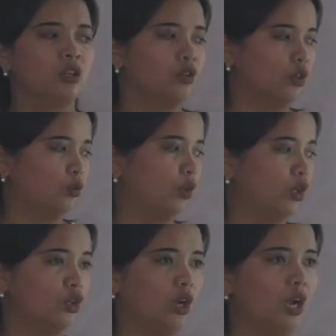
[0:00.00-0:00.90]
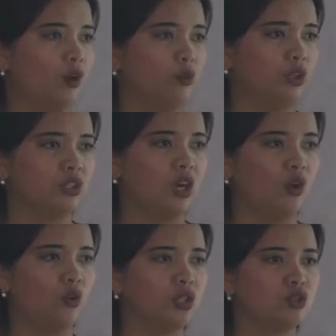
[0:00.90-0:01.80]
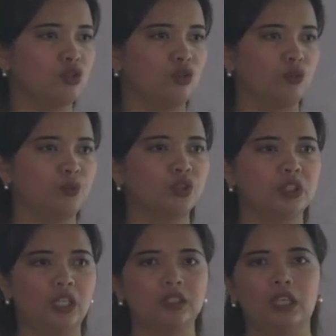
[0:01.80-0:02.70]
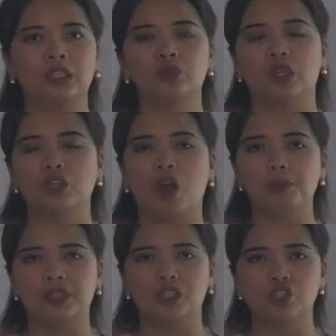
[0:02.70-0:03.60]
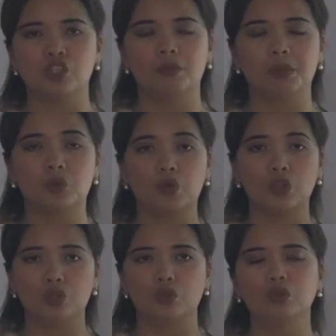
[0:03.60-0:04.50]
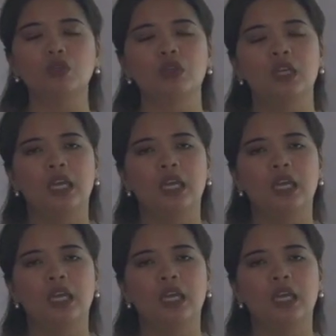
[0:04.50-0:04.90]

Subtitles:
we're going to put it into a competition between you,